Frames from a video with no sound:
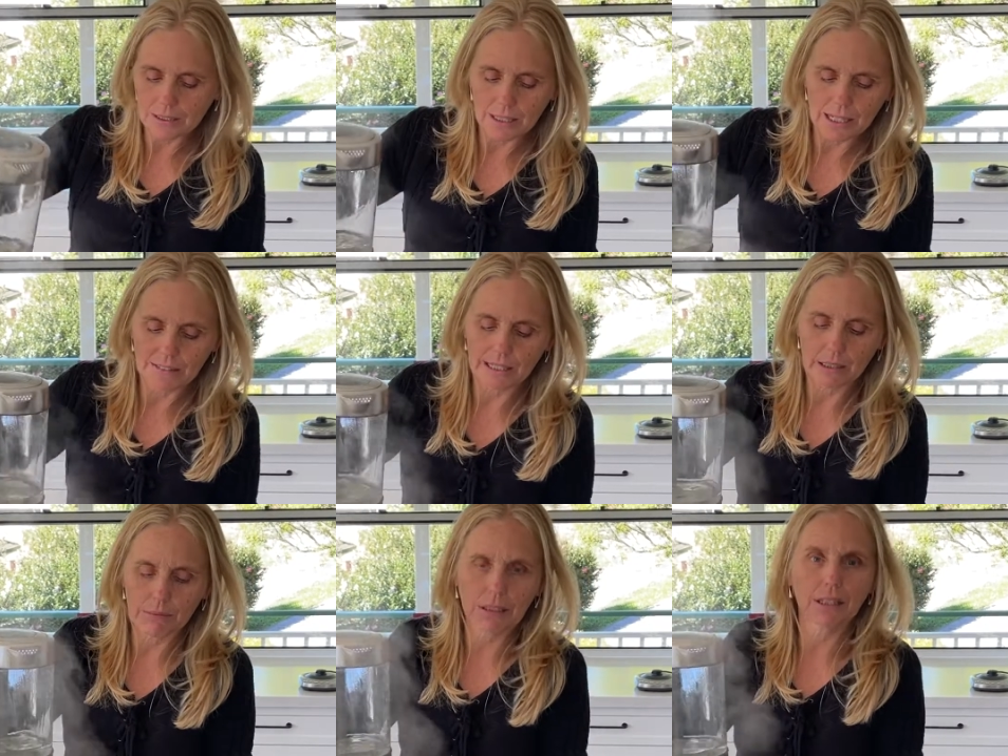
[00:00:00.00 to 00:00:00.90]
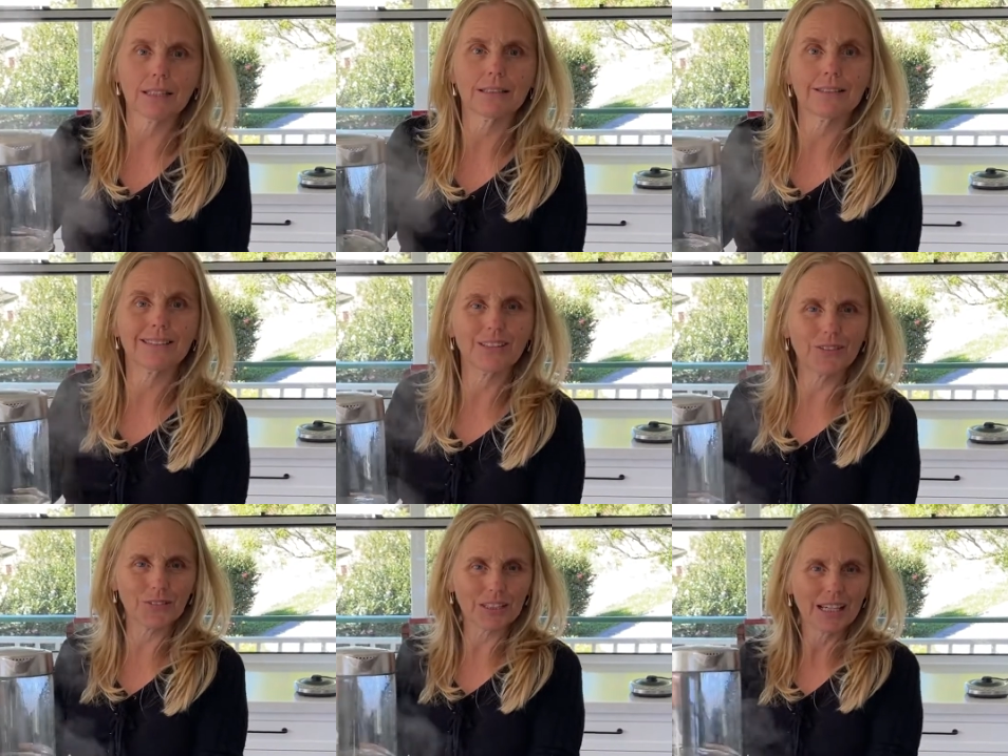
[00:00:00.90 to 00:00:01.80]
and they'll be nice and
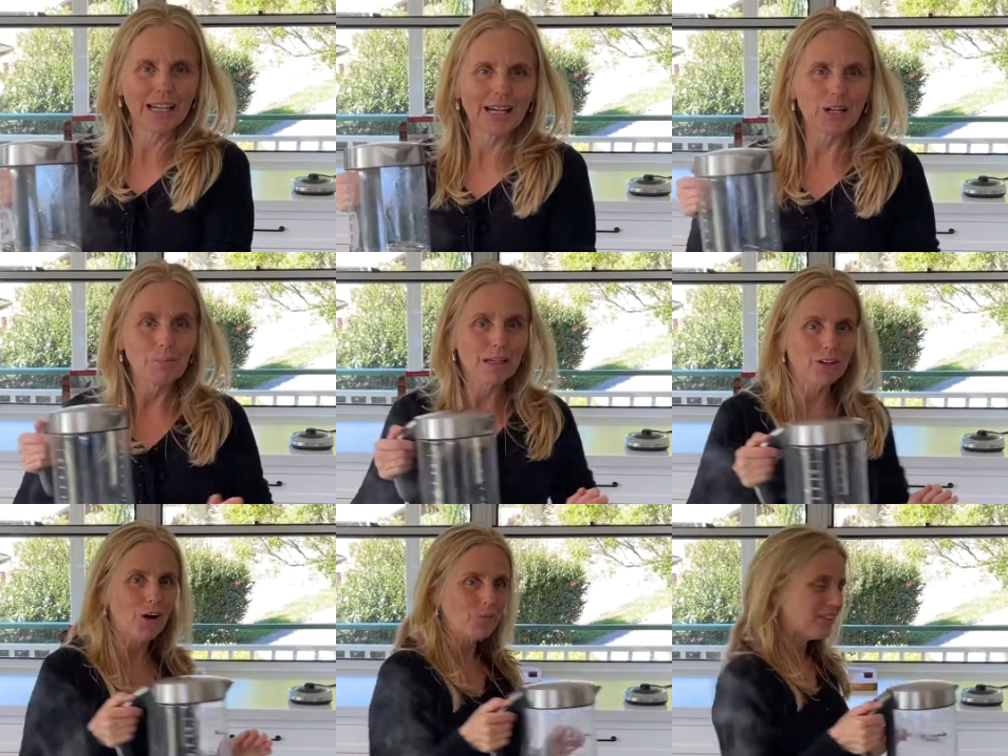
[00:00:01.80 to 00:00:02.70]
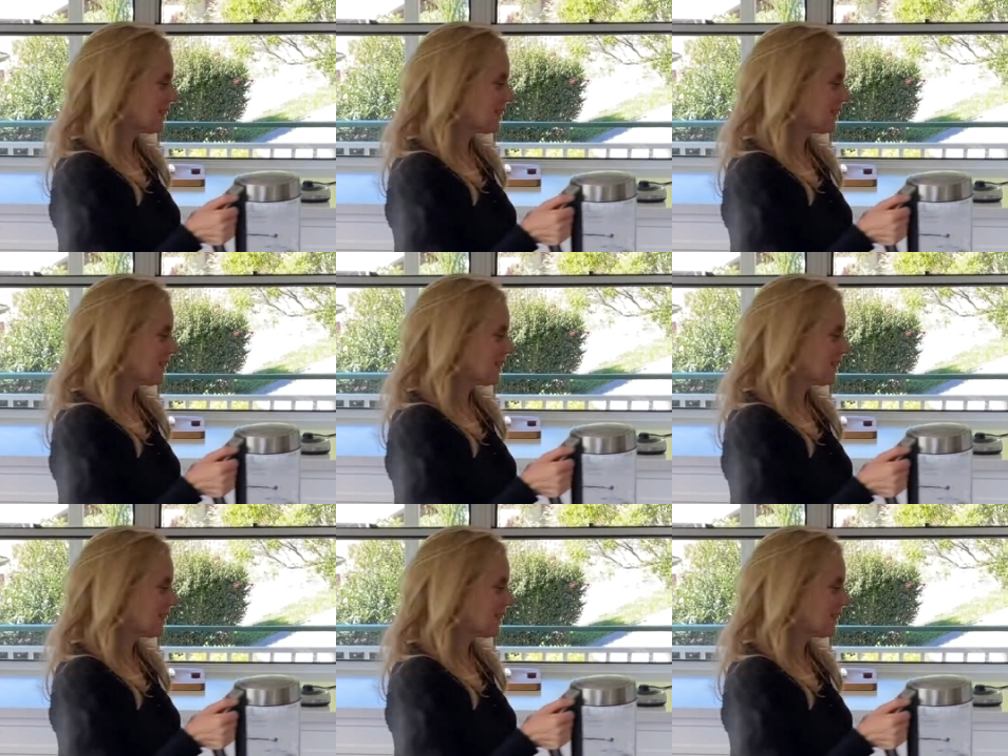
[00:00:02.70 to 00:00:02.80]
soft. And I'll make hummus,